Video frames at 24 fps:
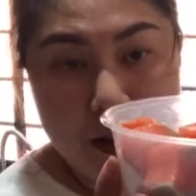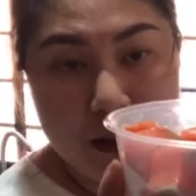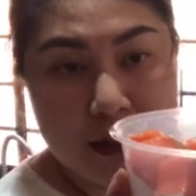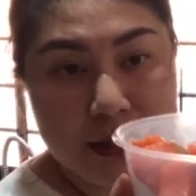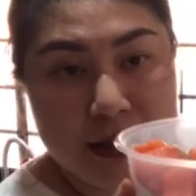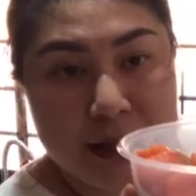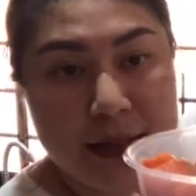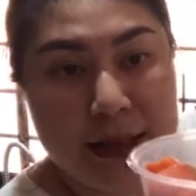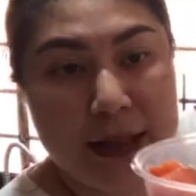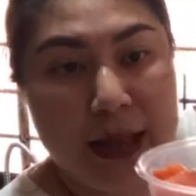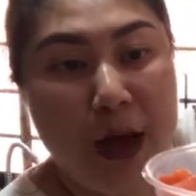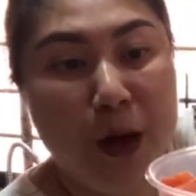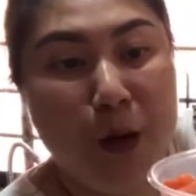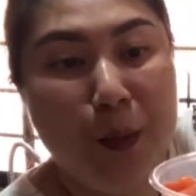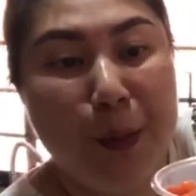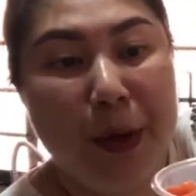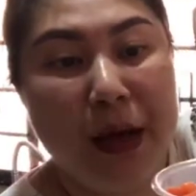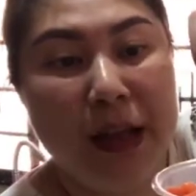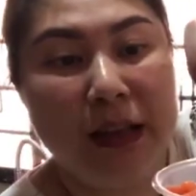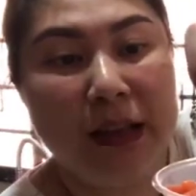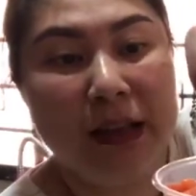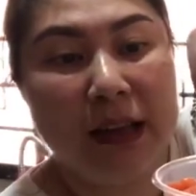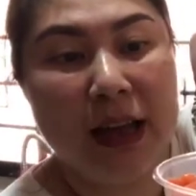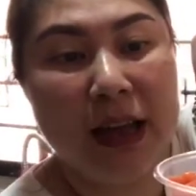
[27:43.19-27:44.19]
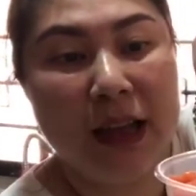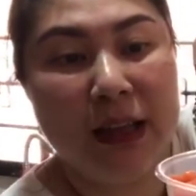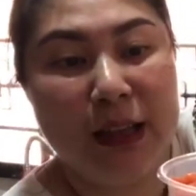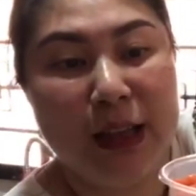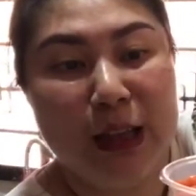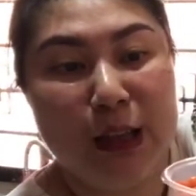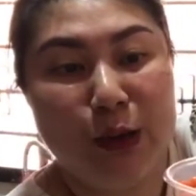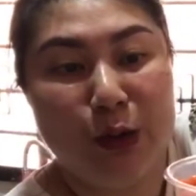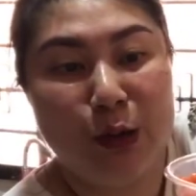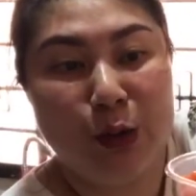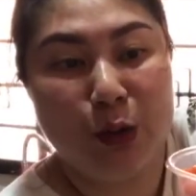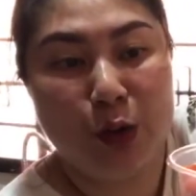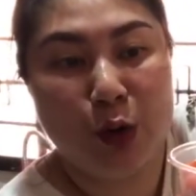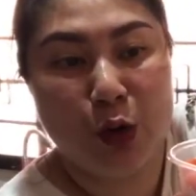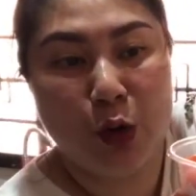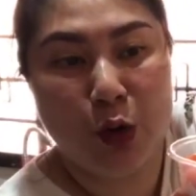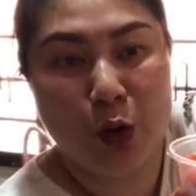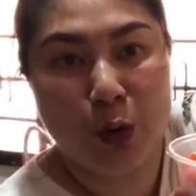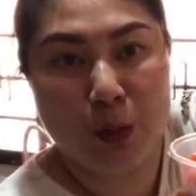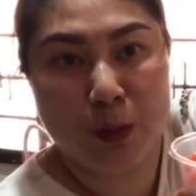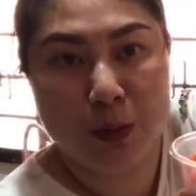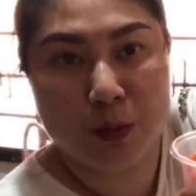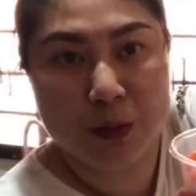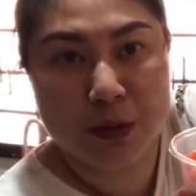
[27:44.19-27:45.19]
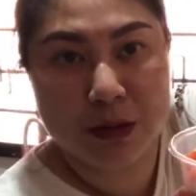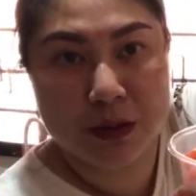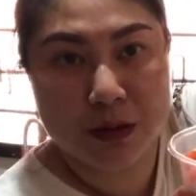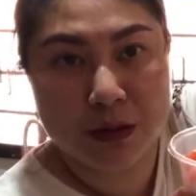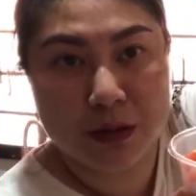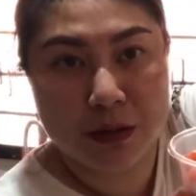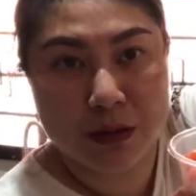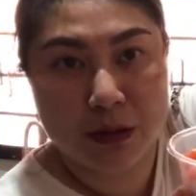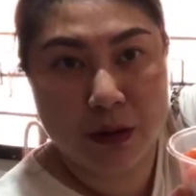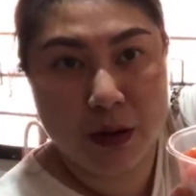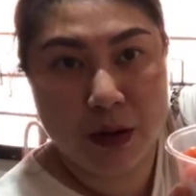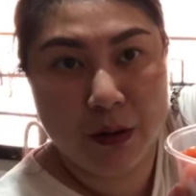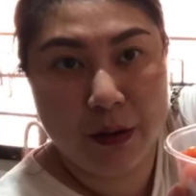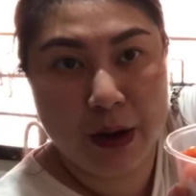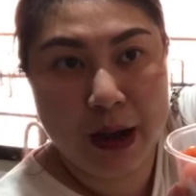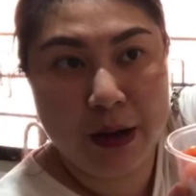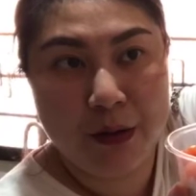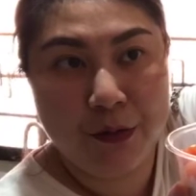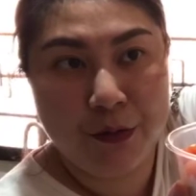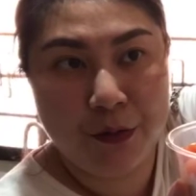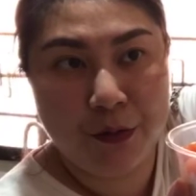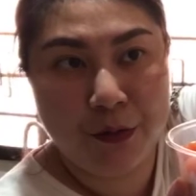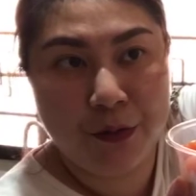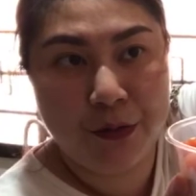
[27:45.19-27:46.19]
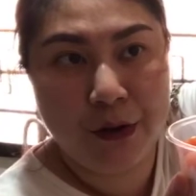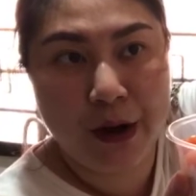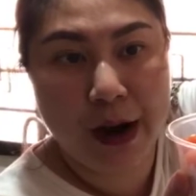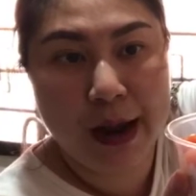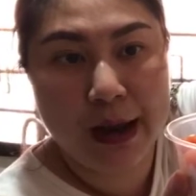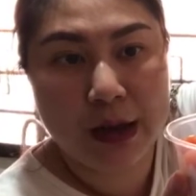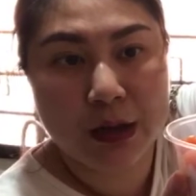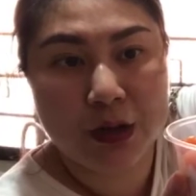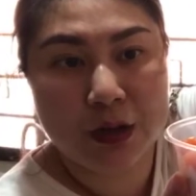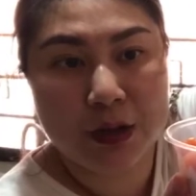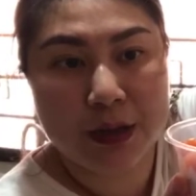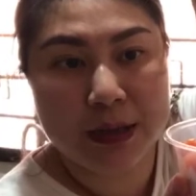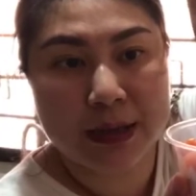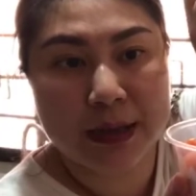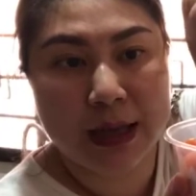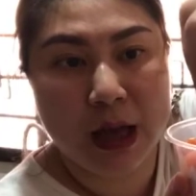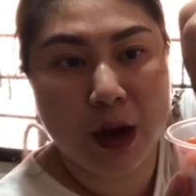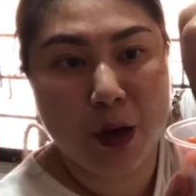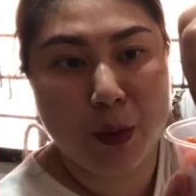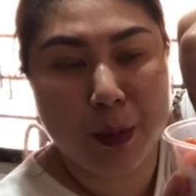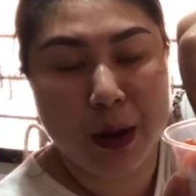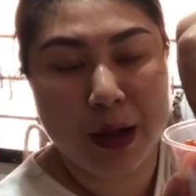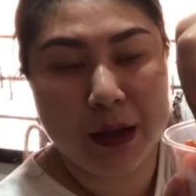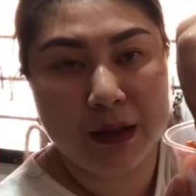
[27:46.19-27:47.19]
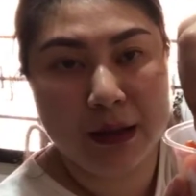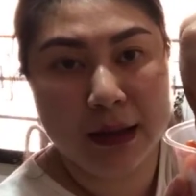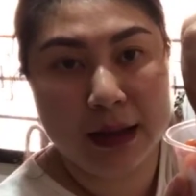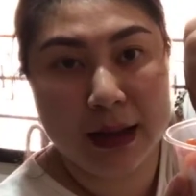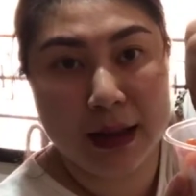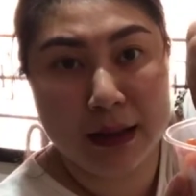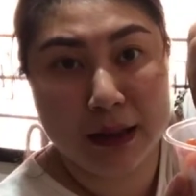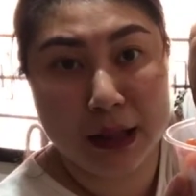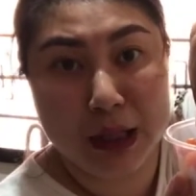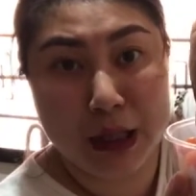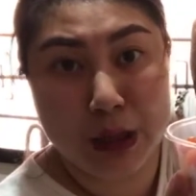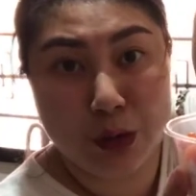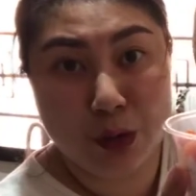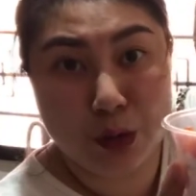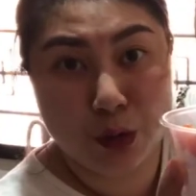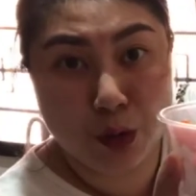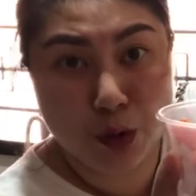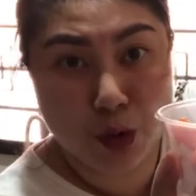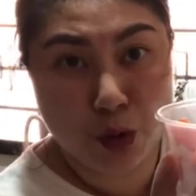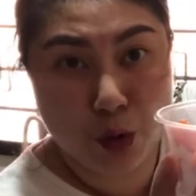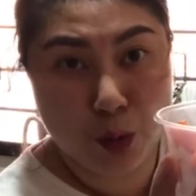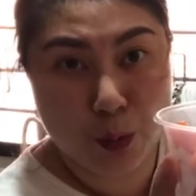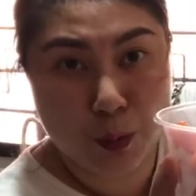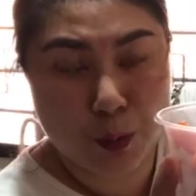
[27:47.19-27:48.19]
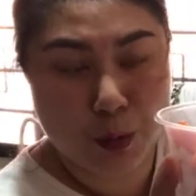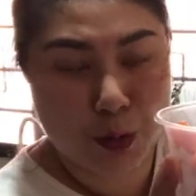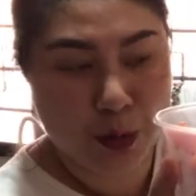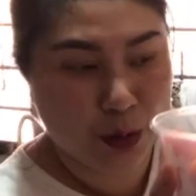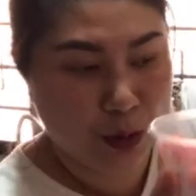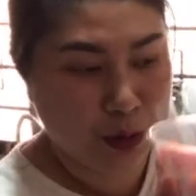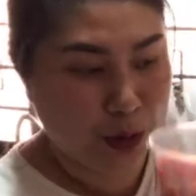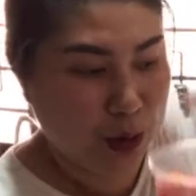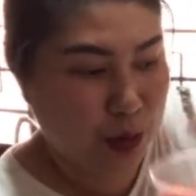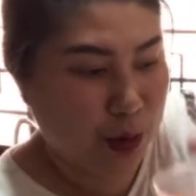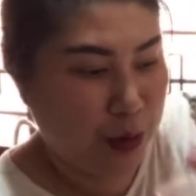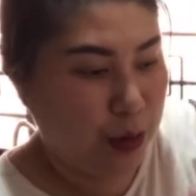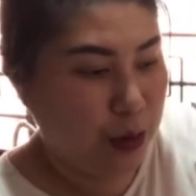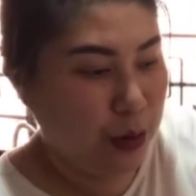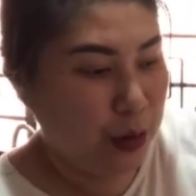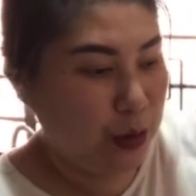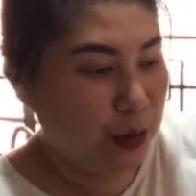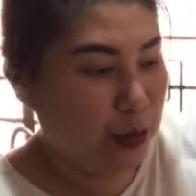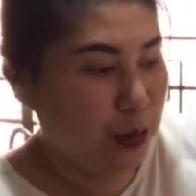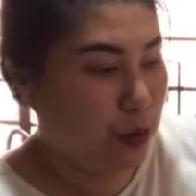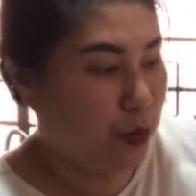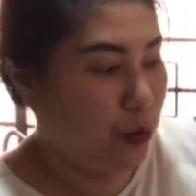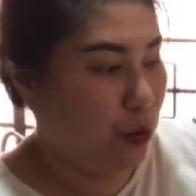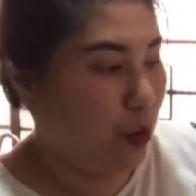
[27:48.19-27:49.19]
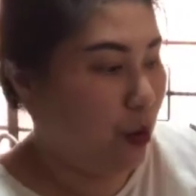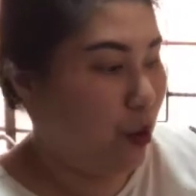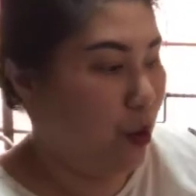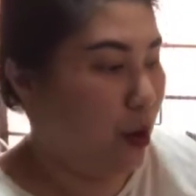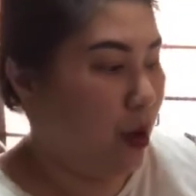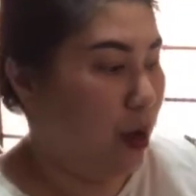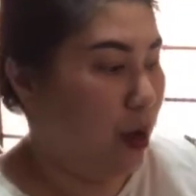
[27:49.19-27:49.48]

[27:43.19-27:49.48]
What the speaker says: salmon cut into cubes. All right, fresh salmon cut into cubes. So